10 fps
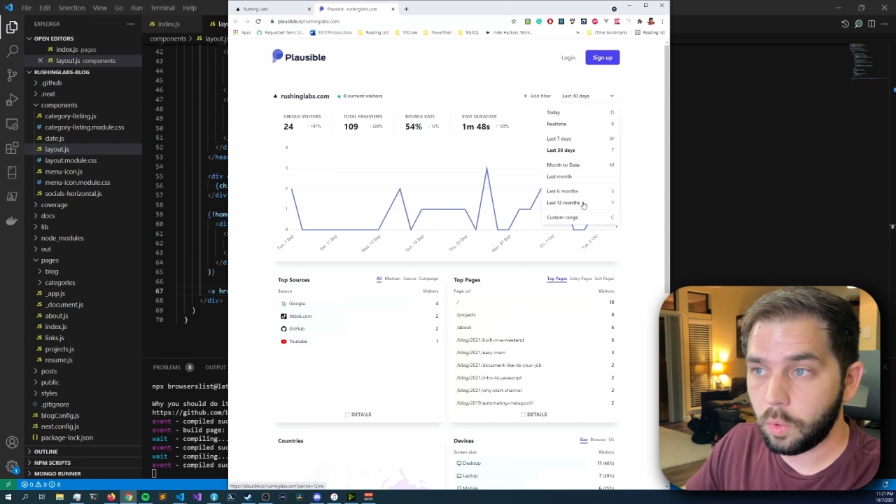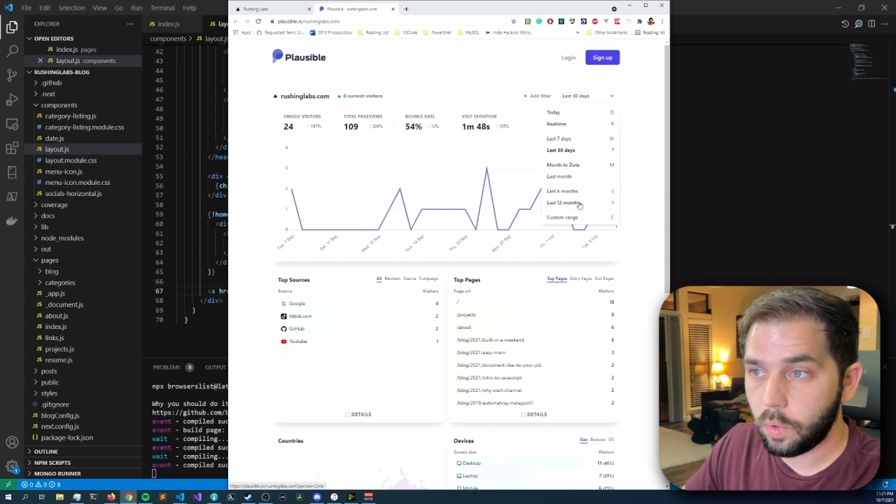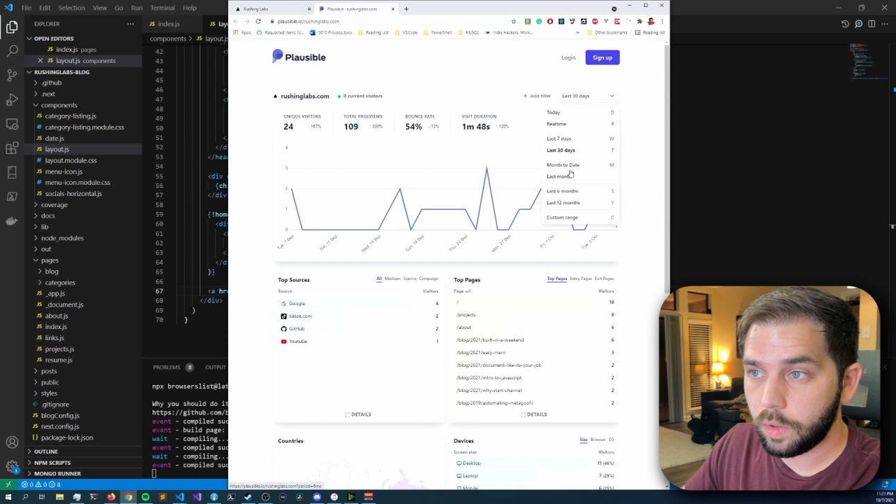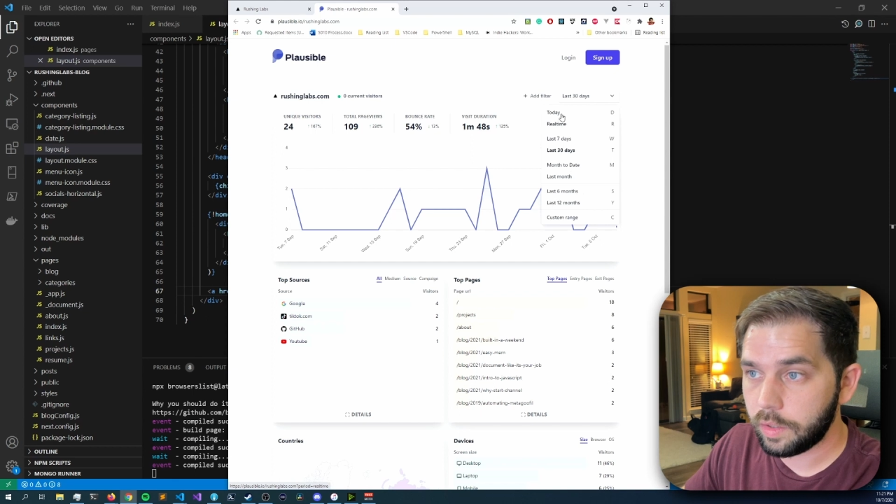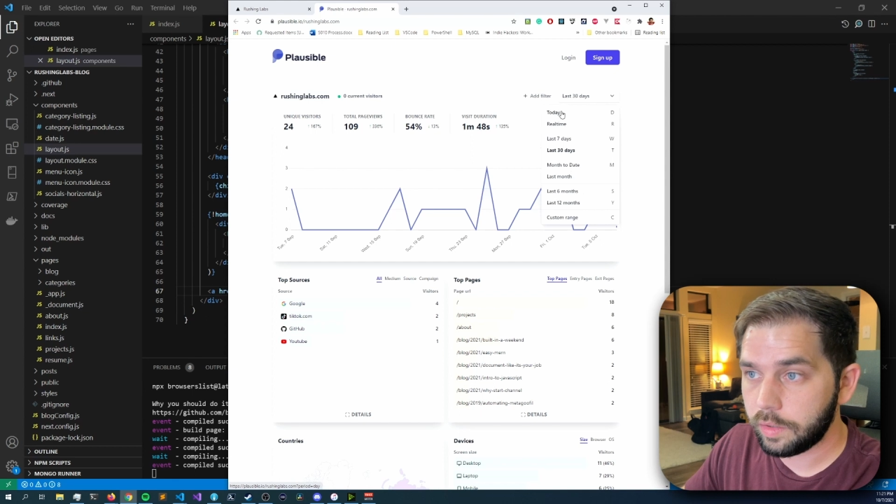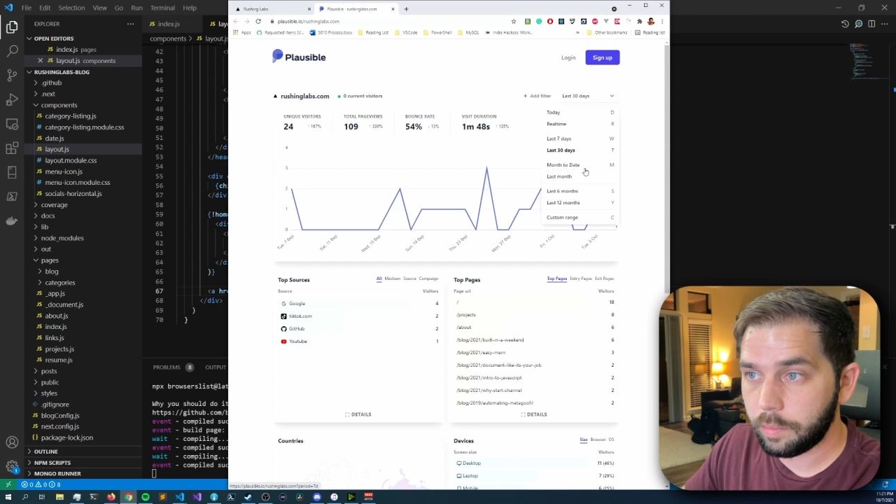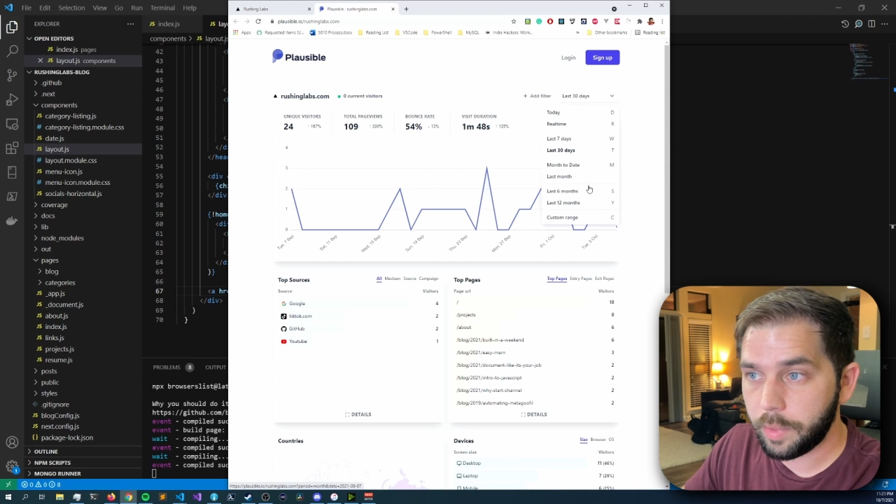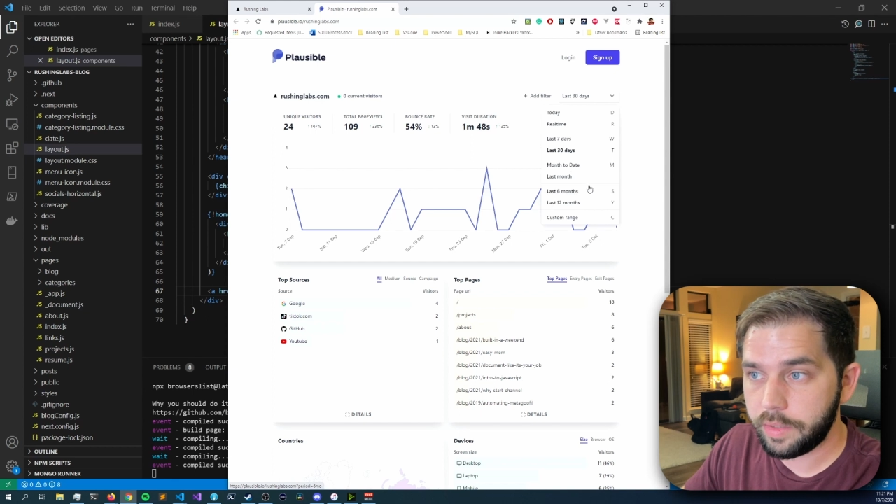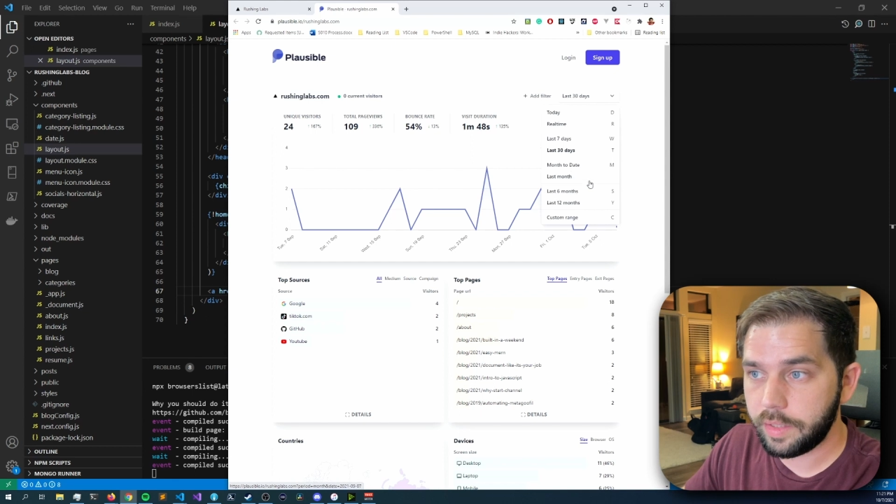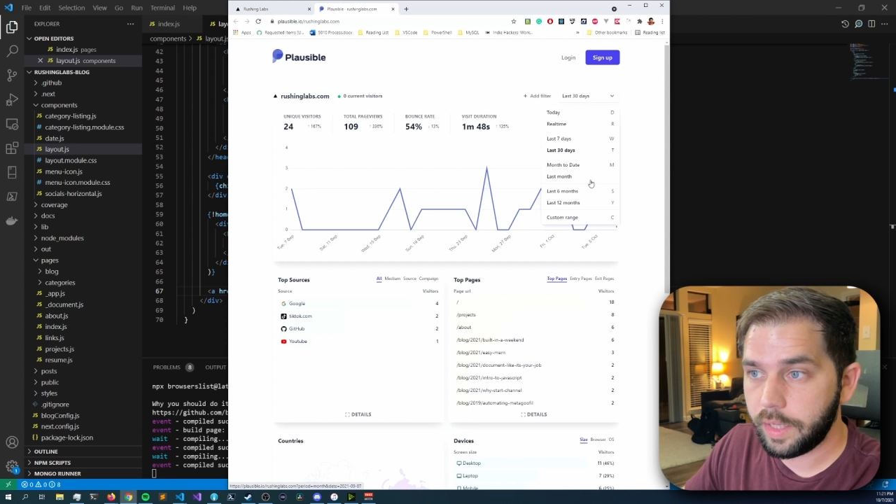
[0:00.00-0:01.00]
or the
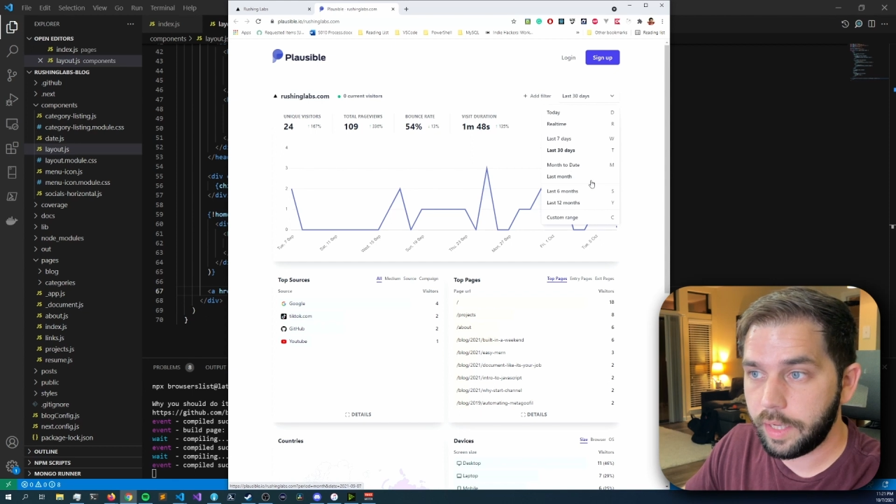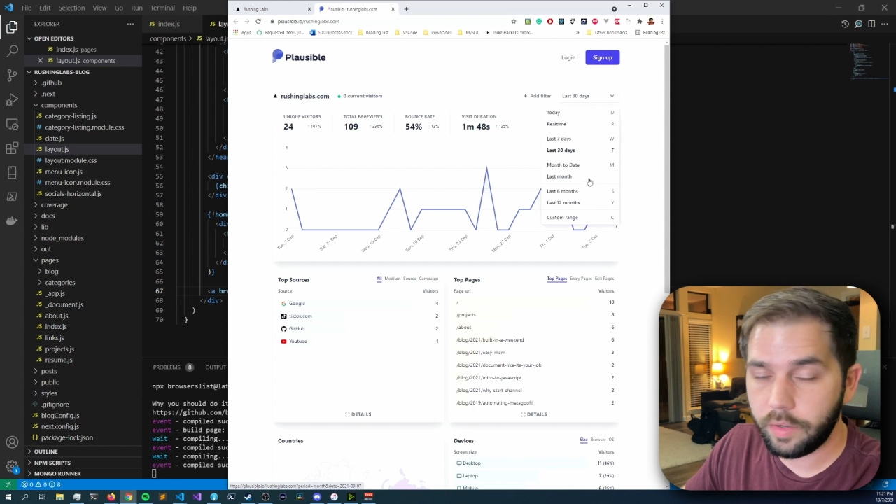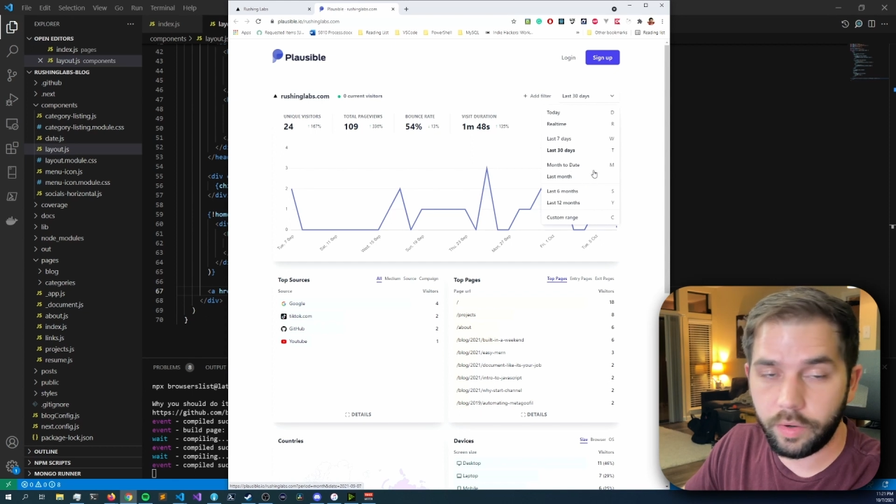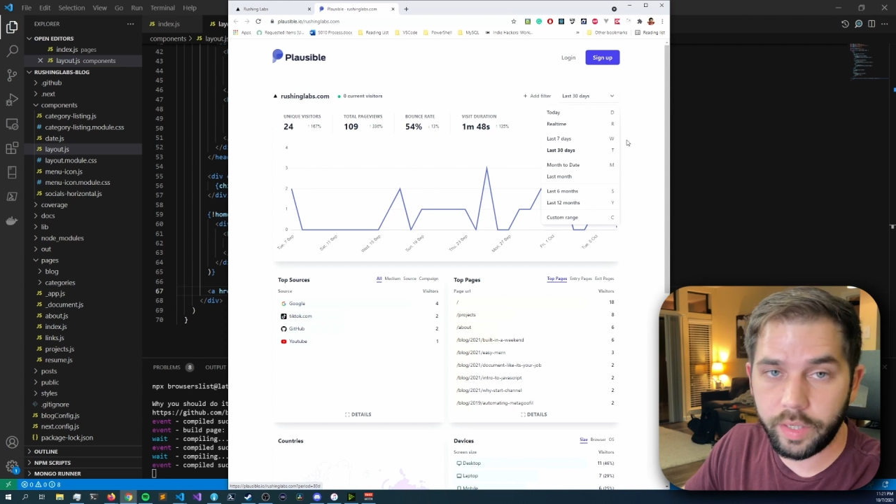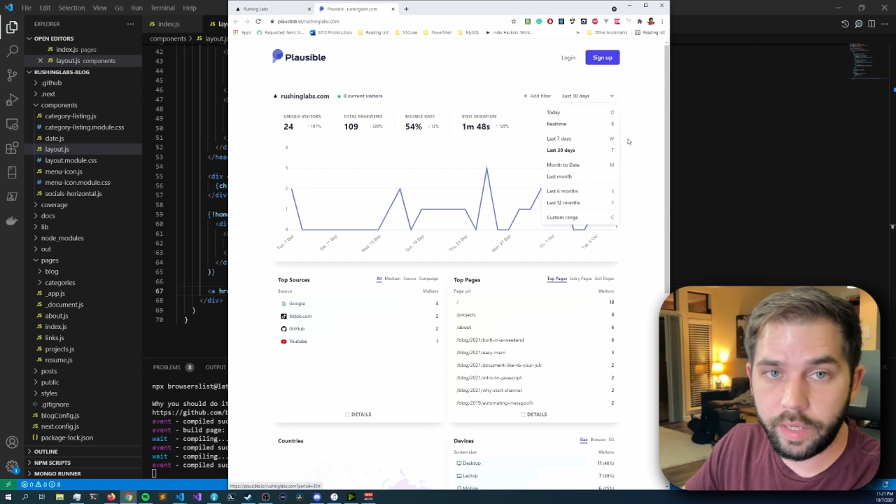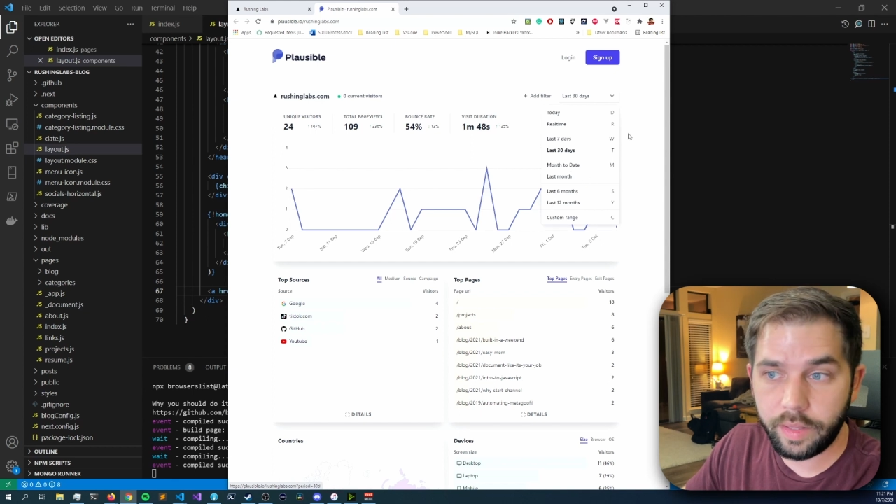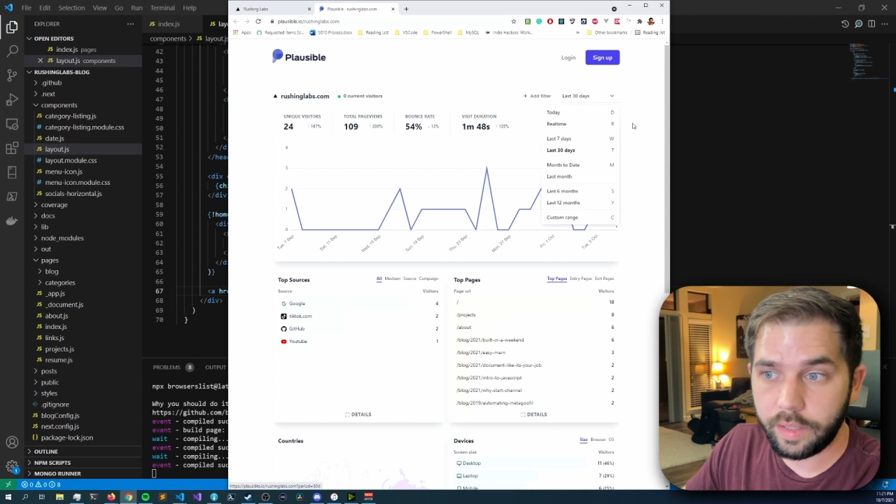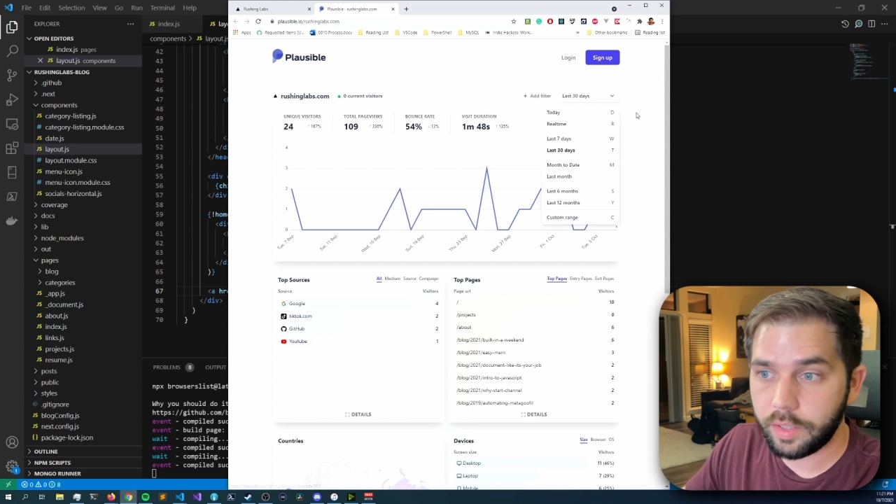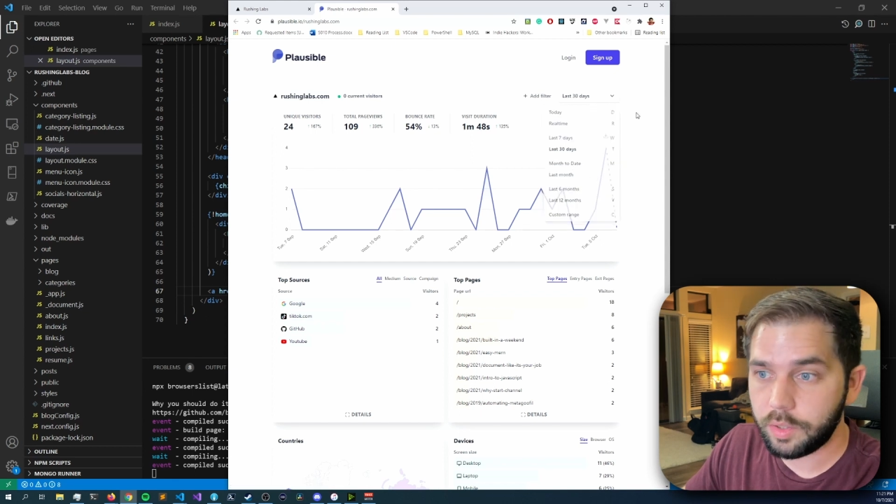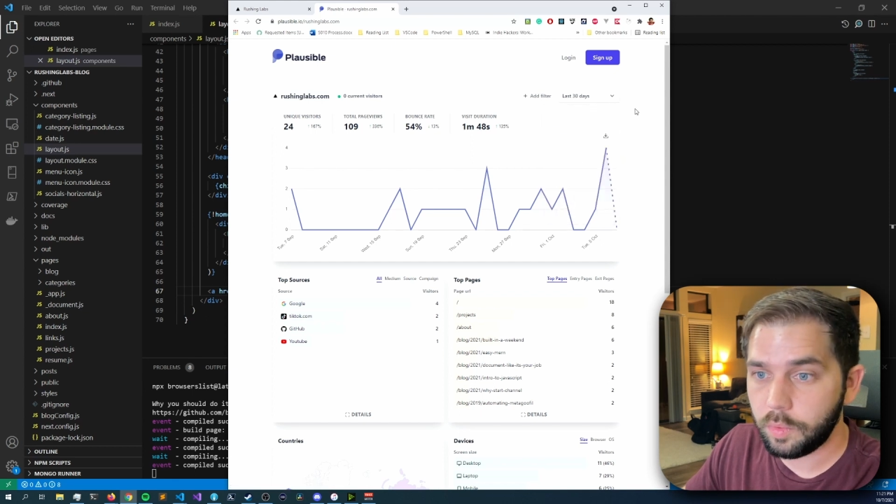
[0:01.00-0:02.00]
month to date, or anything
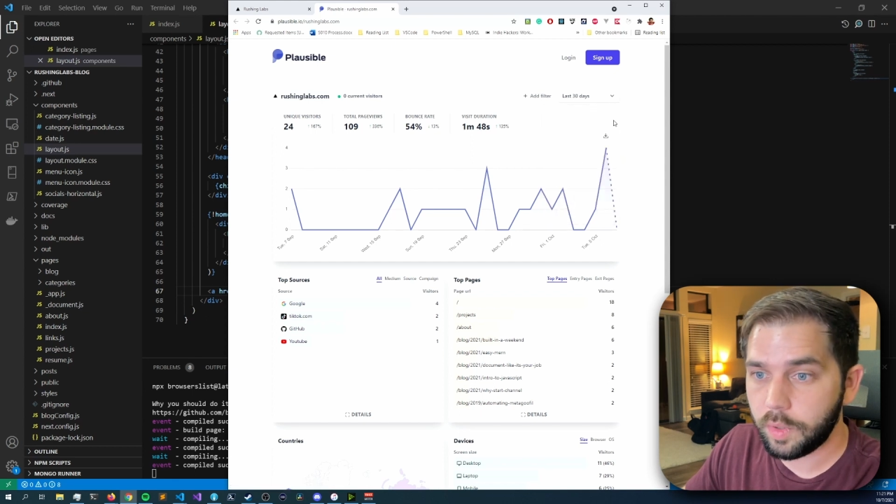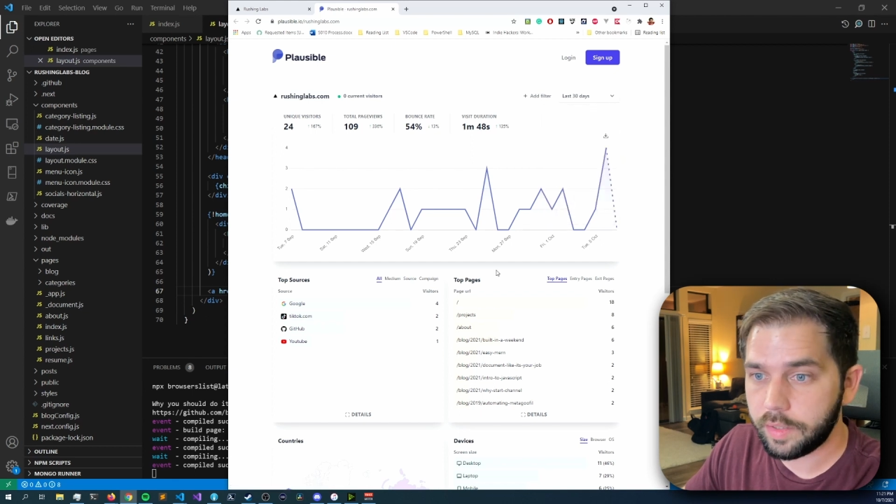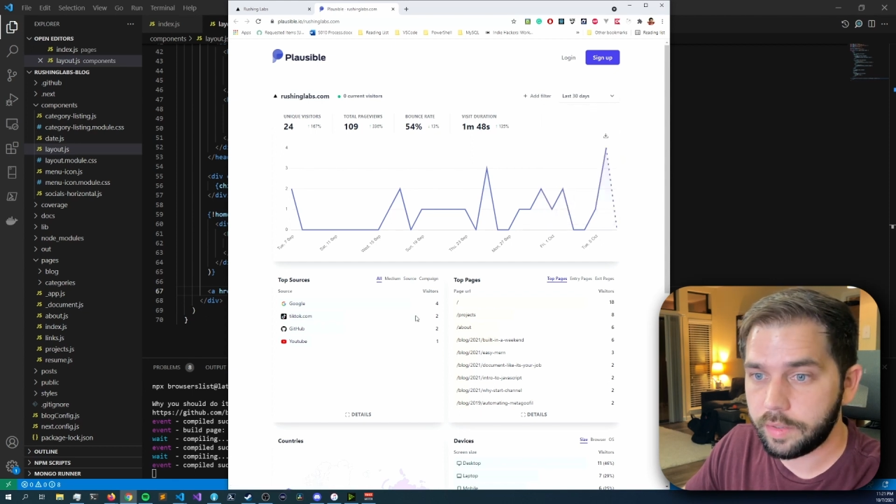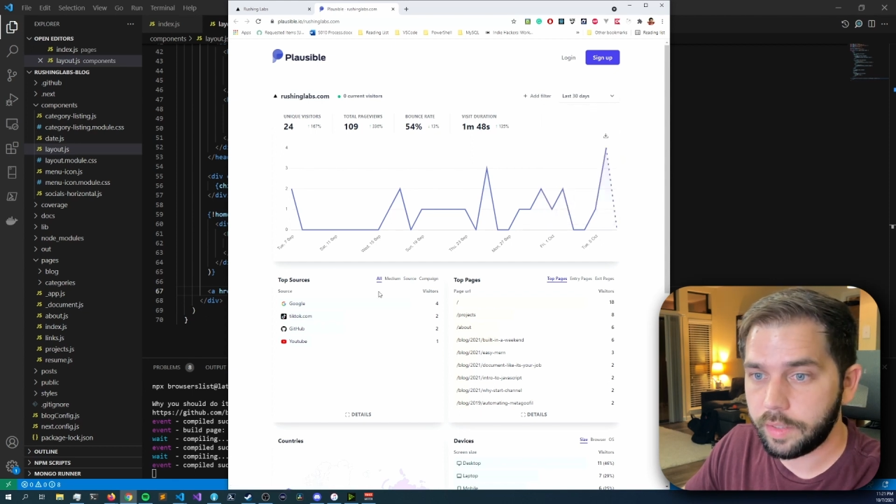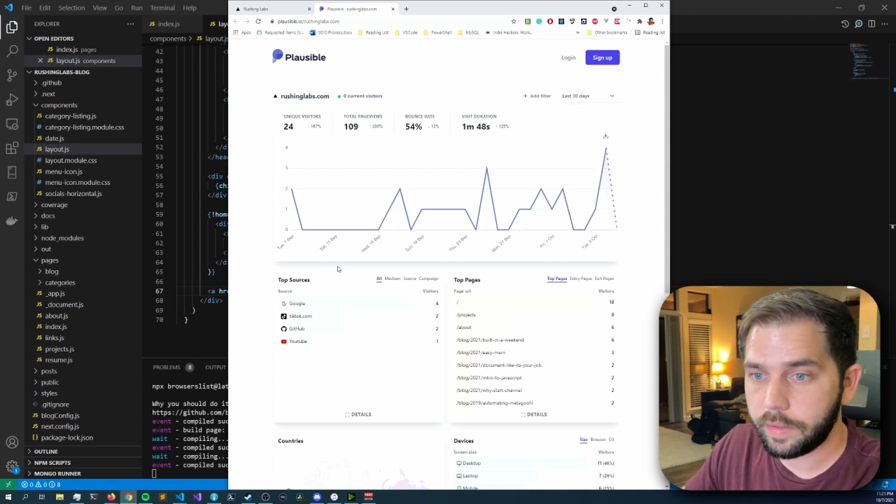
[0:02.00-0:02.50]
that you want to see.